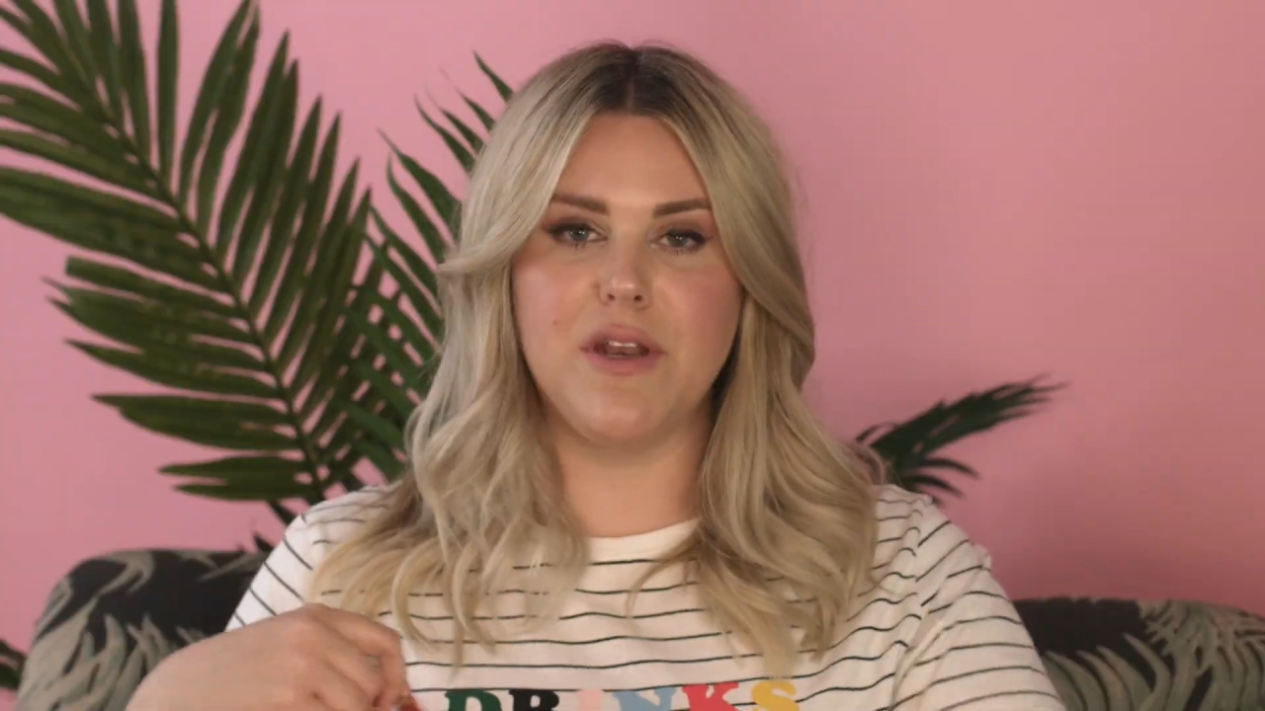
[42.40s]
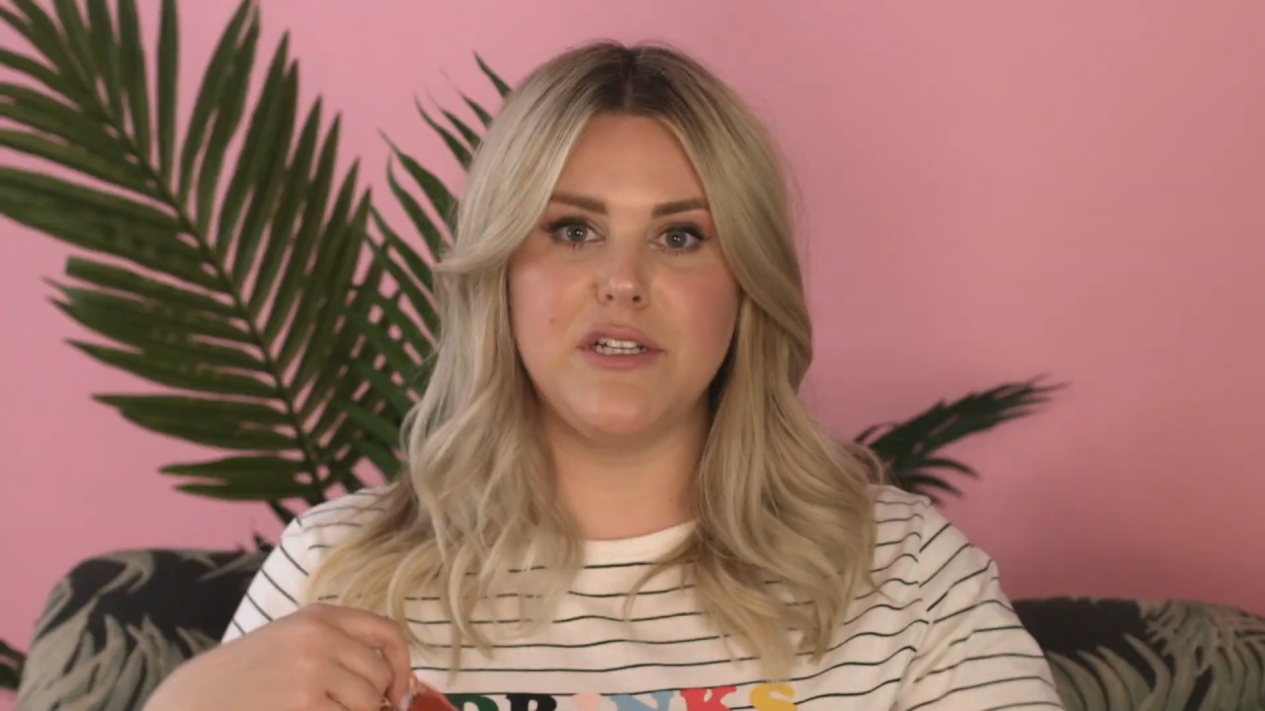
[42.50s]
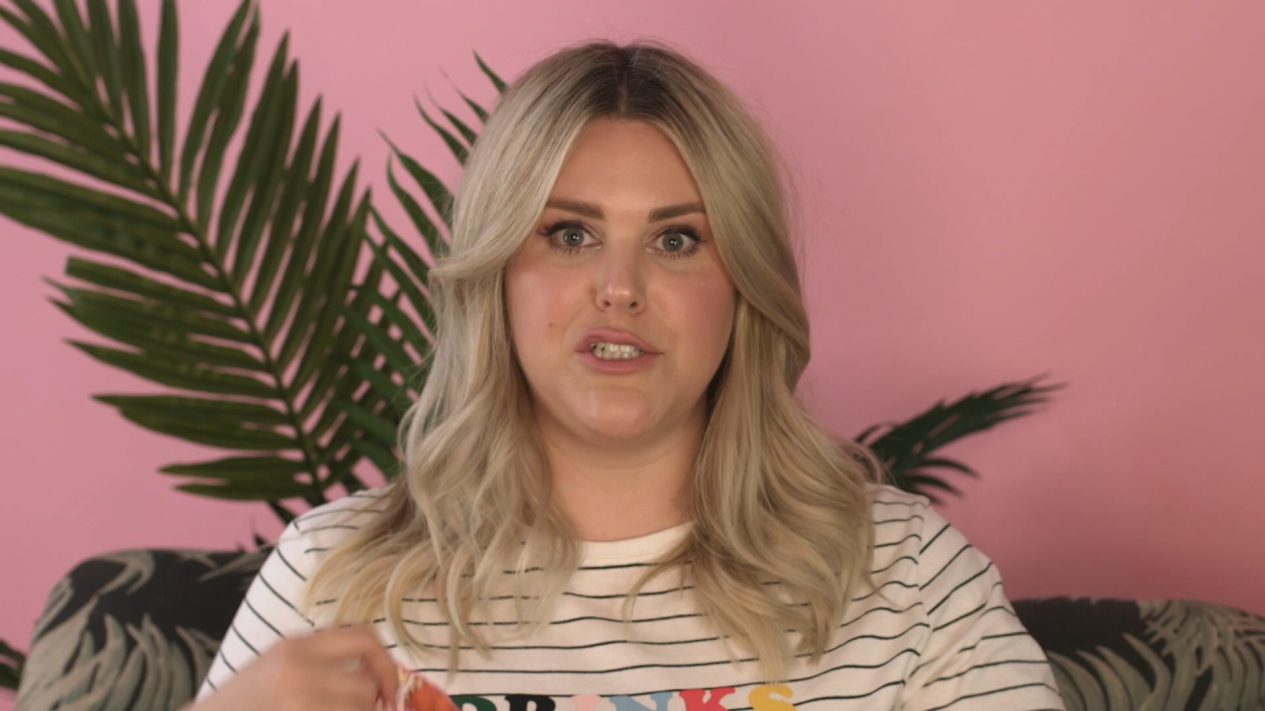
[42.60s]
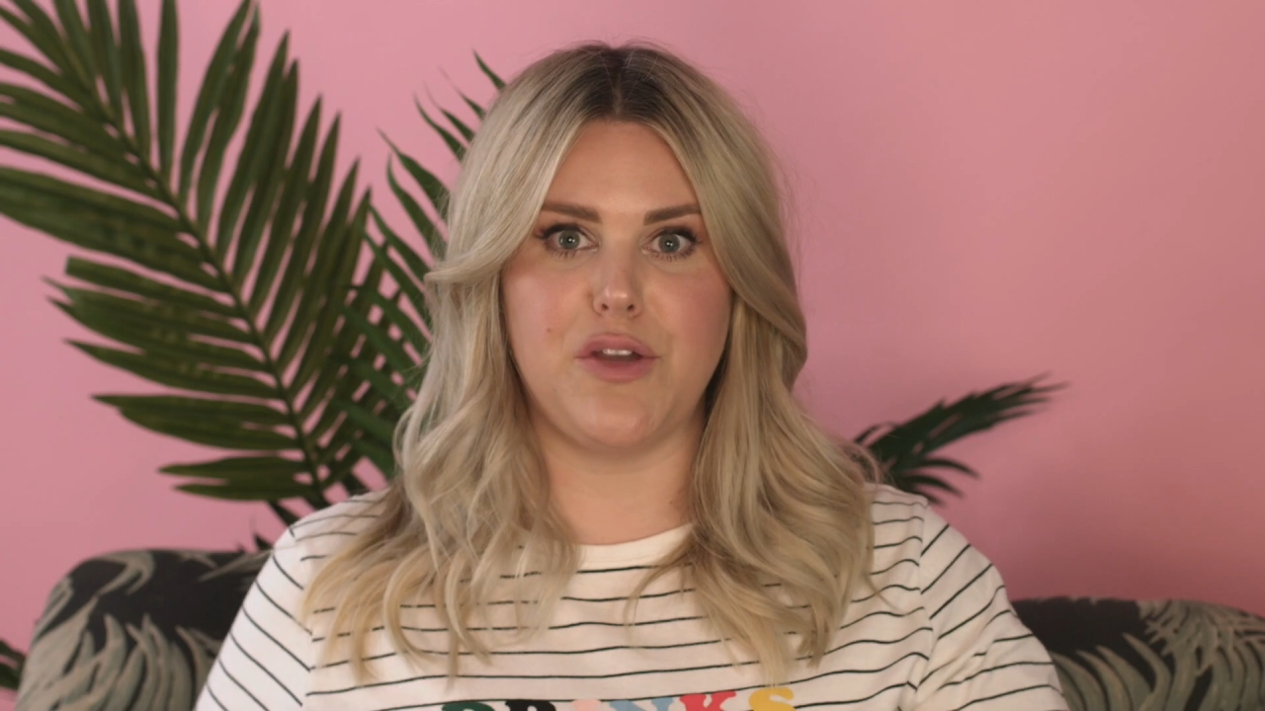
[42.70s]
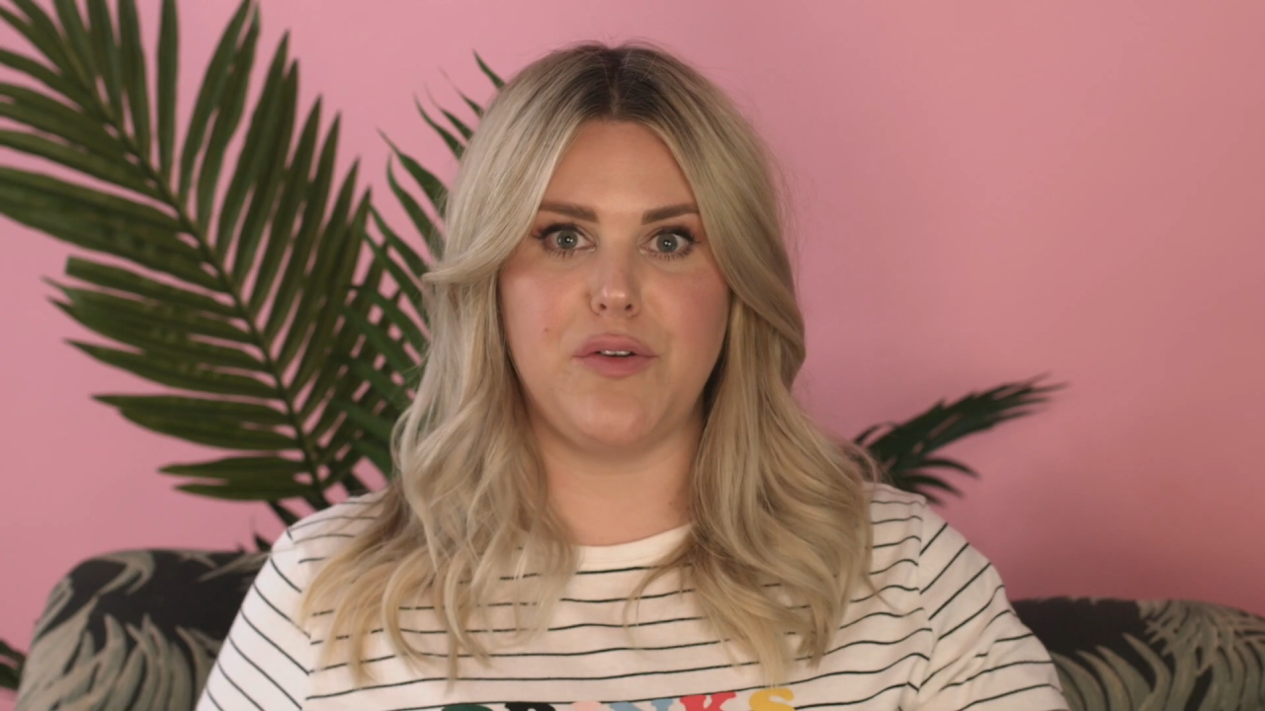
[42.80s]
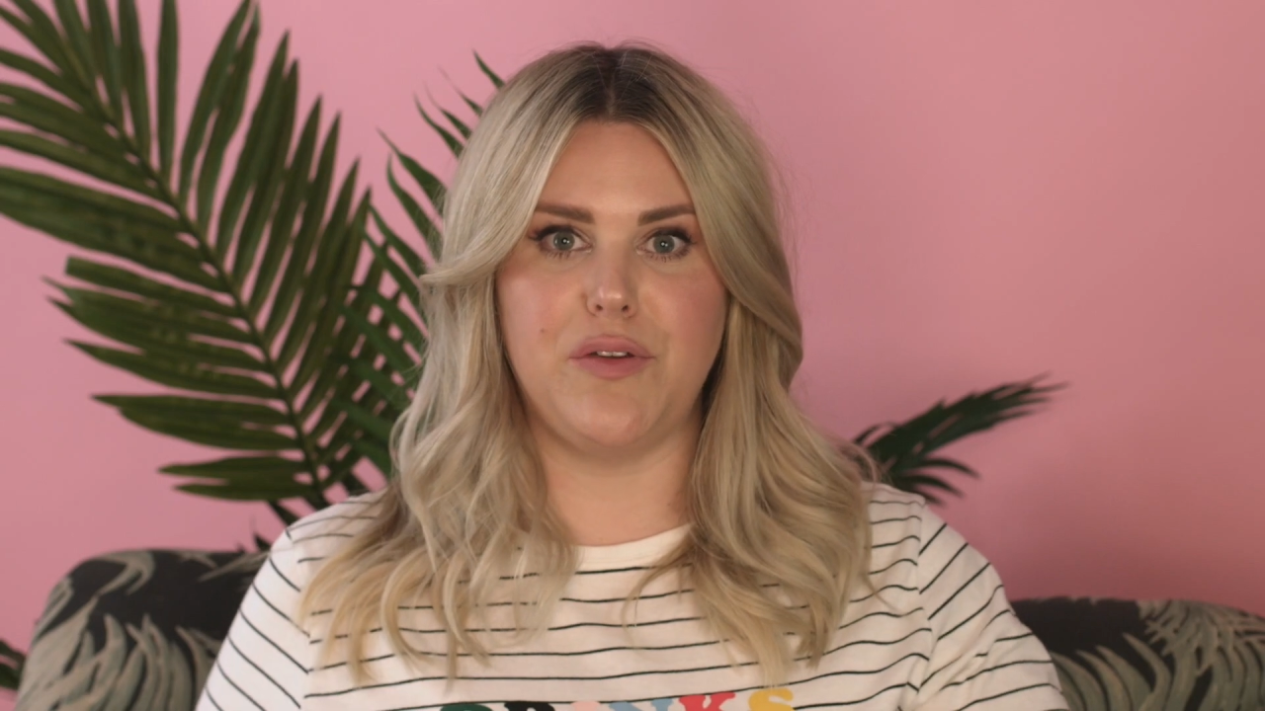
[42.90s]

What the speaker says: gonna show